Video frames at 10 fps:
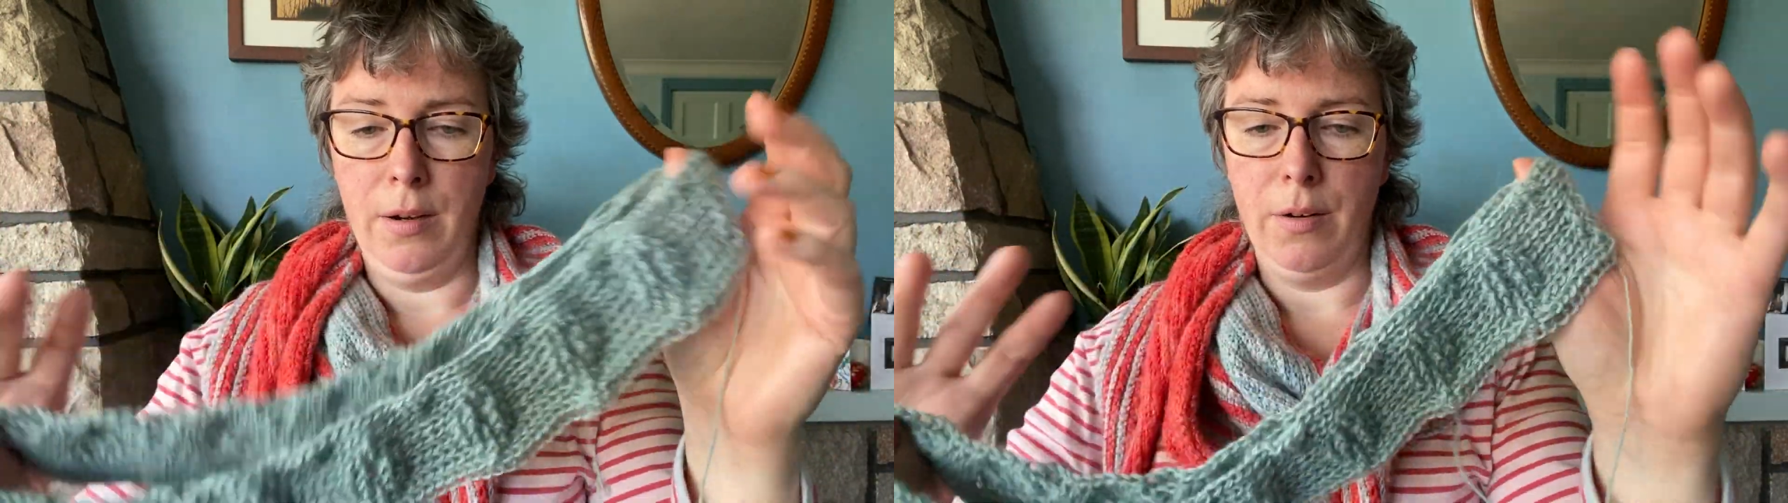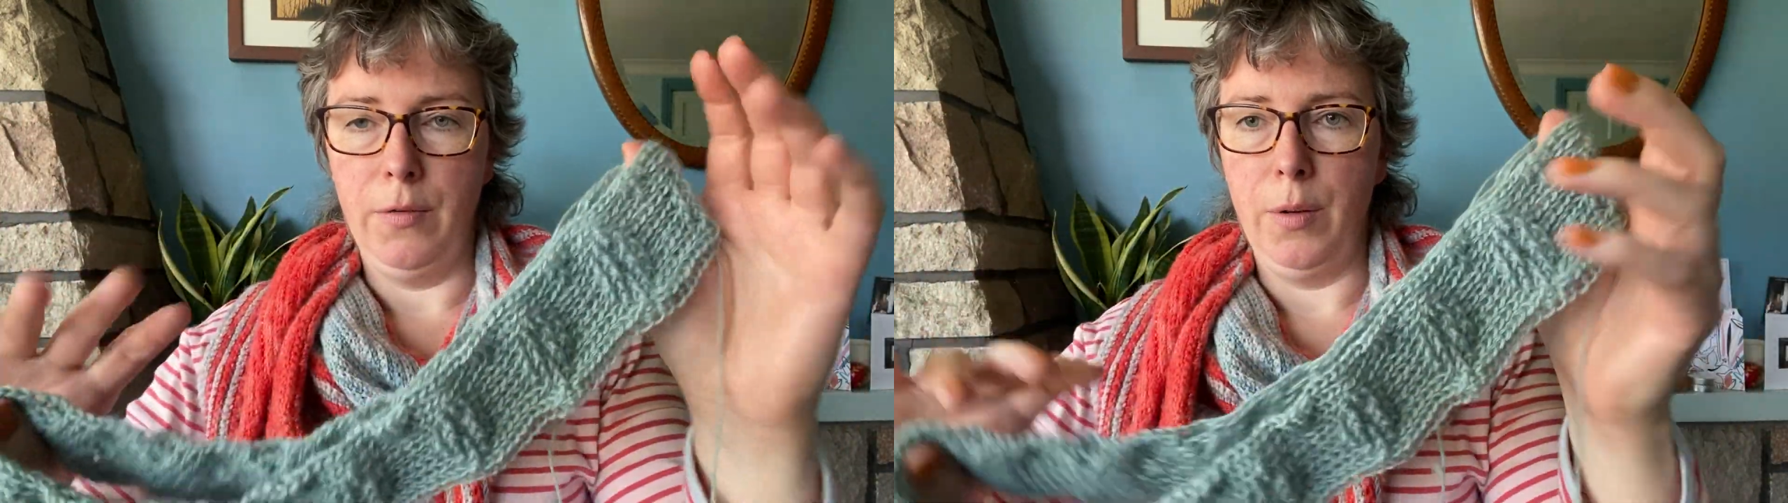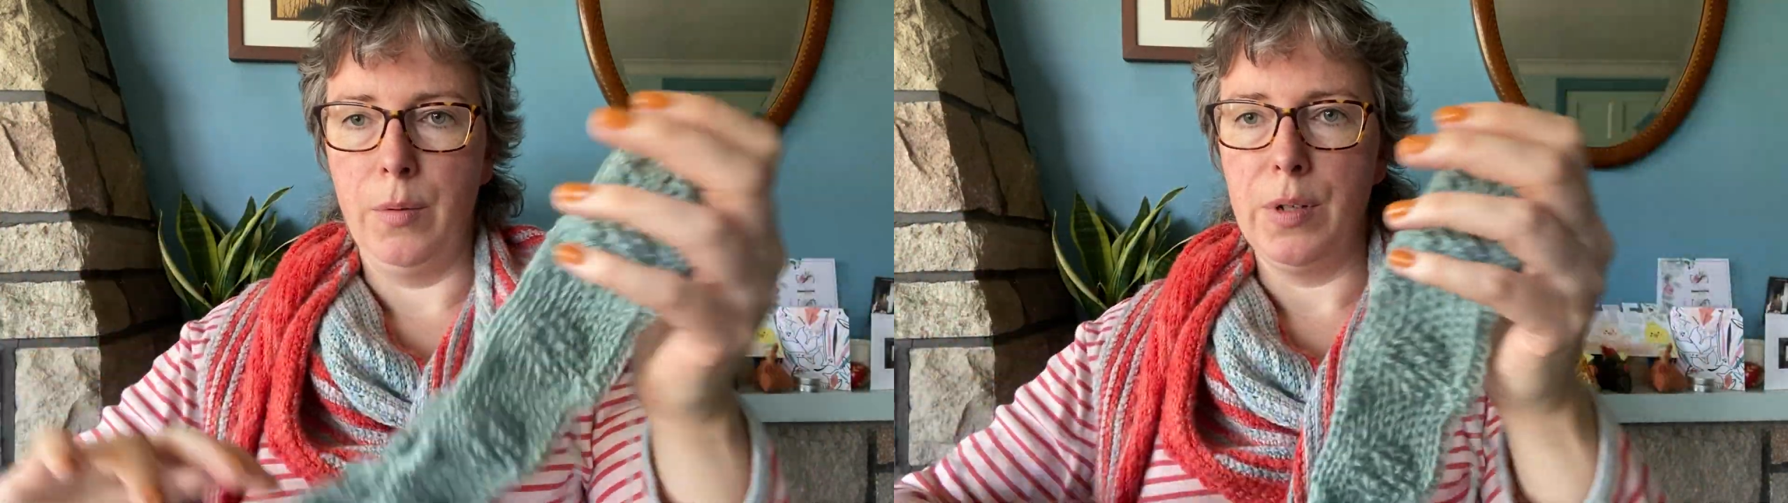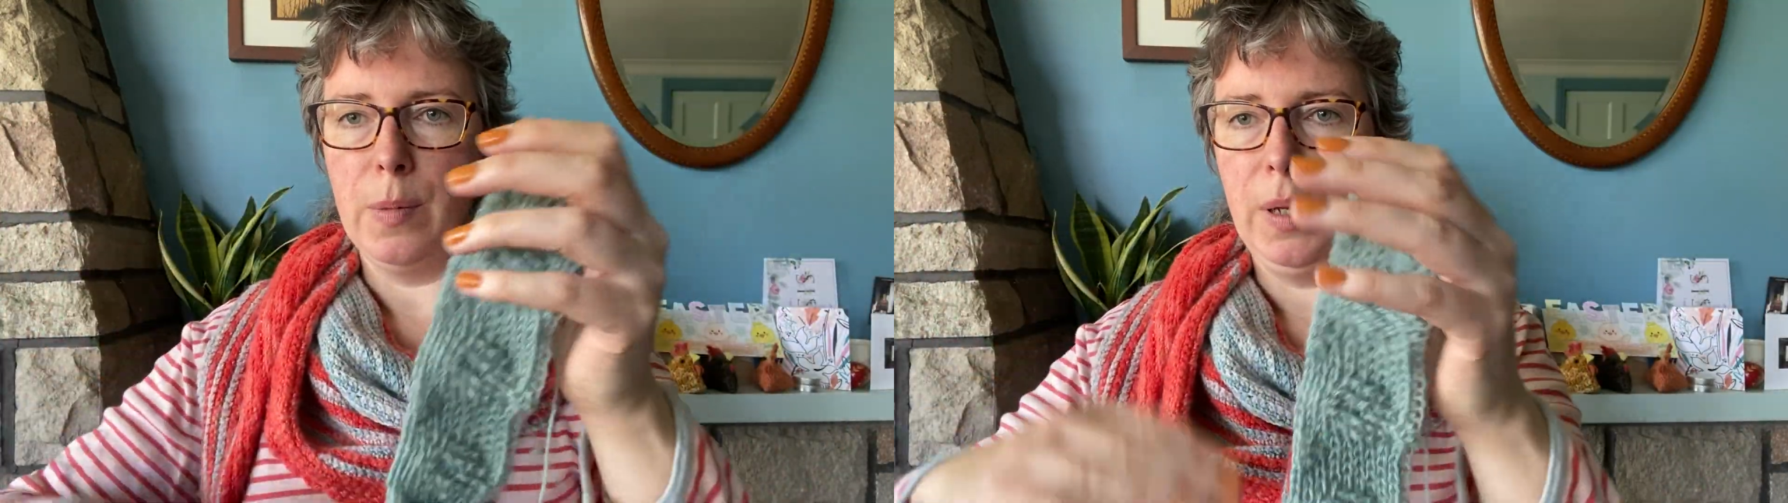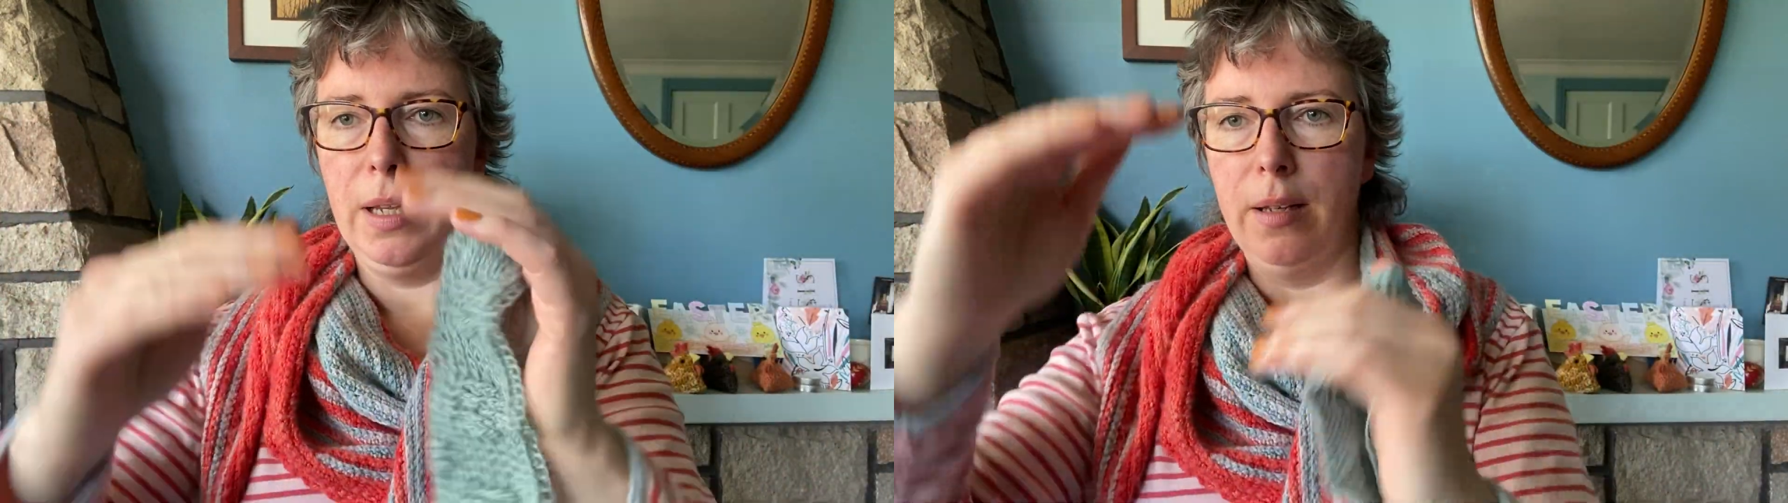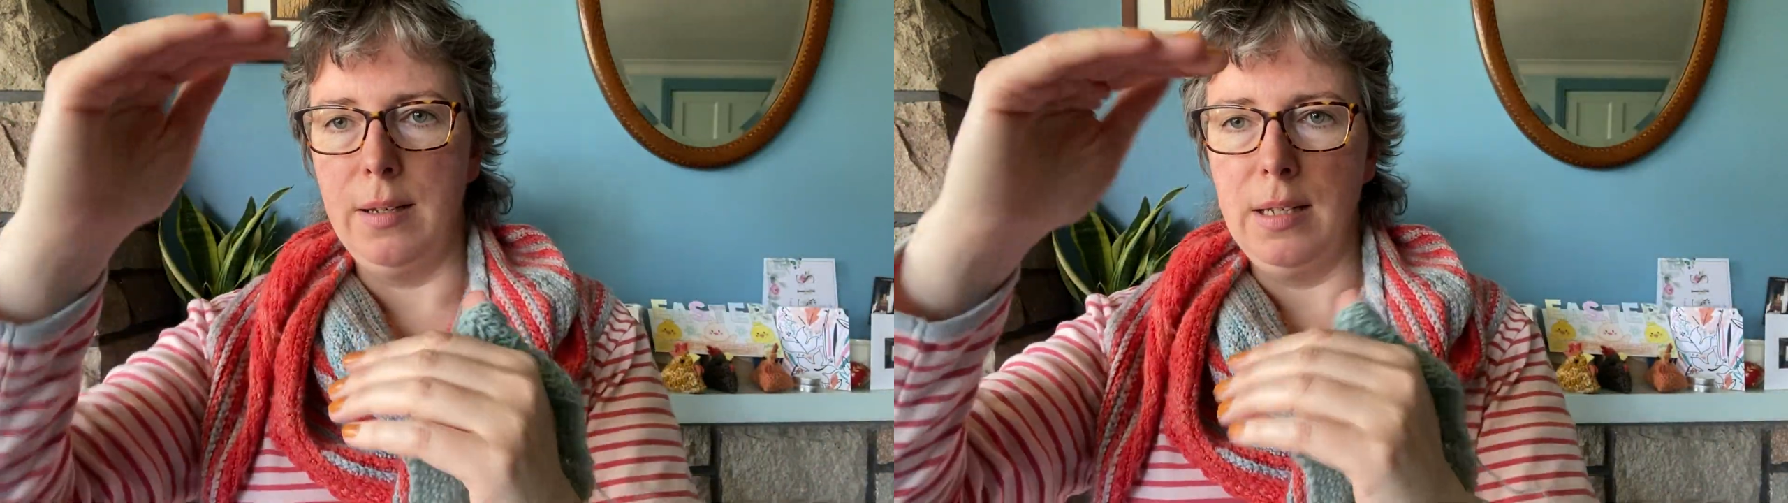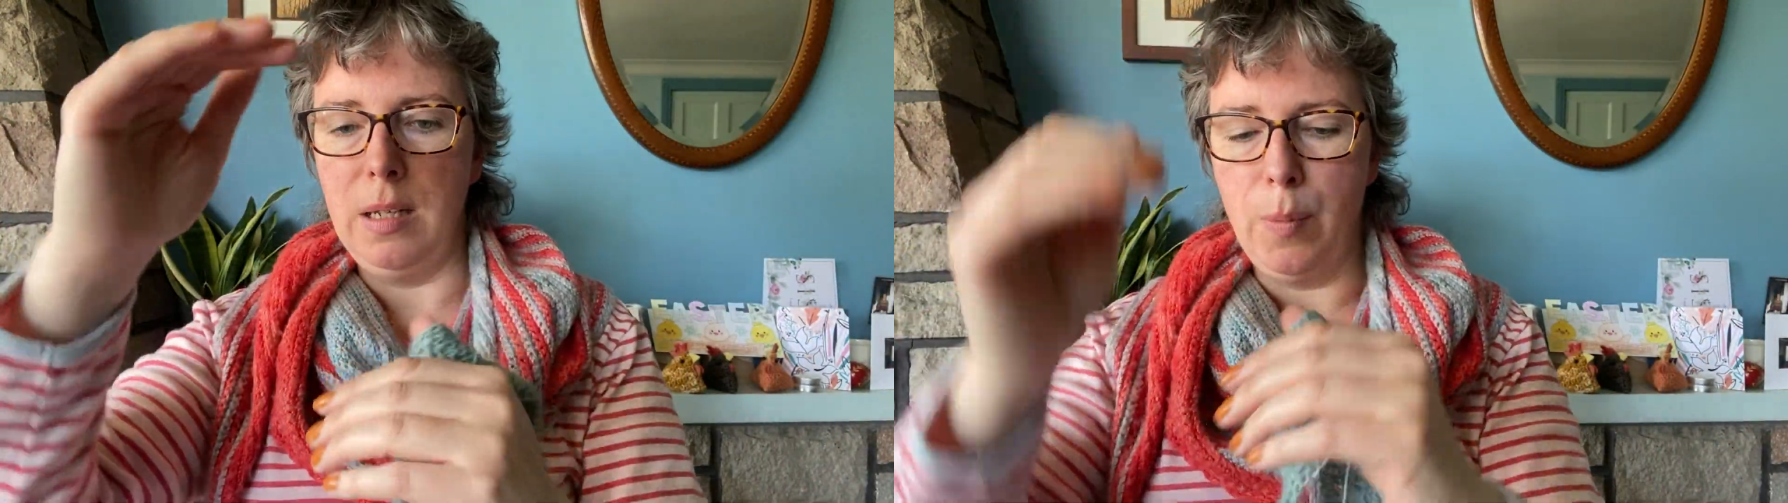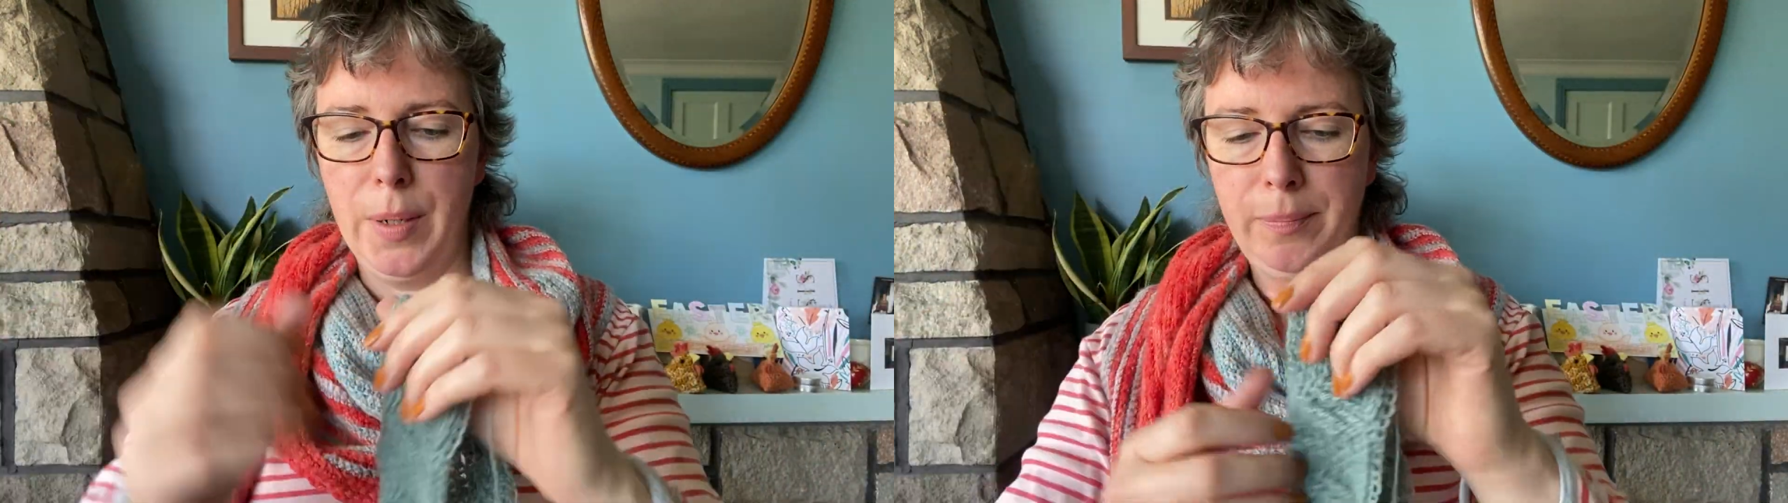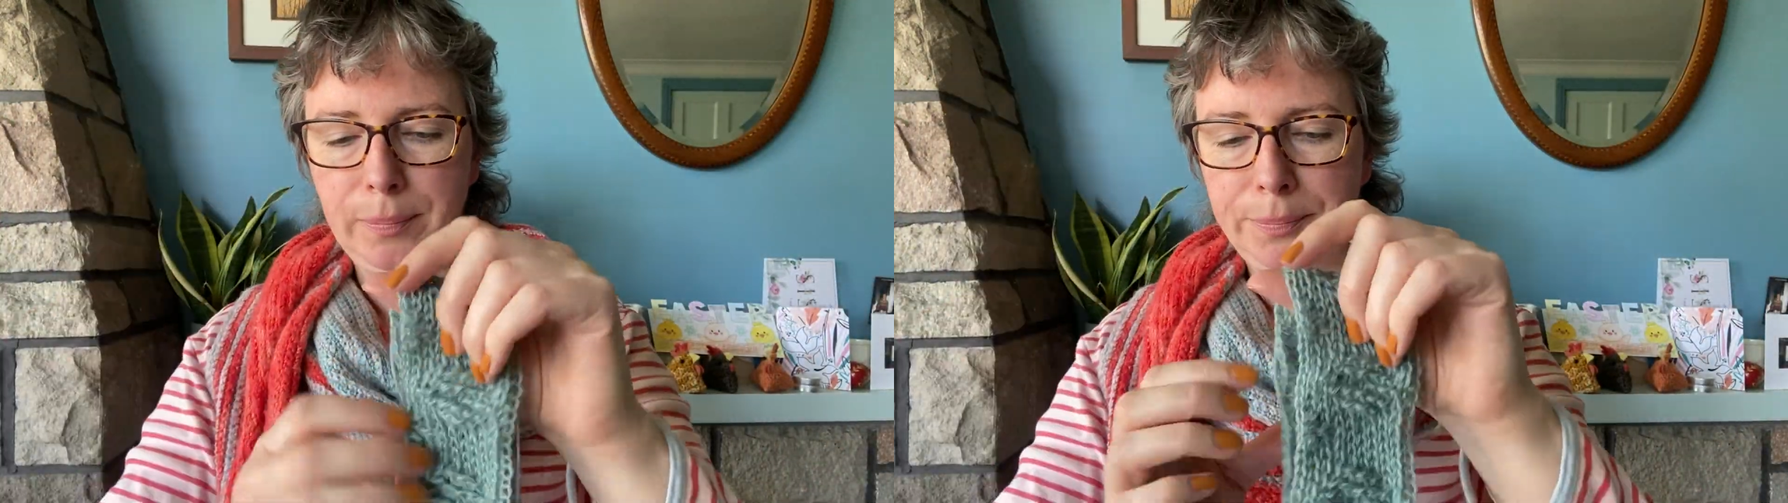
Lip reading: or if you want to make it deeper.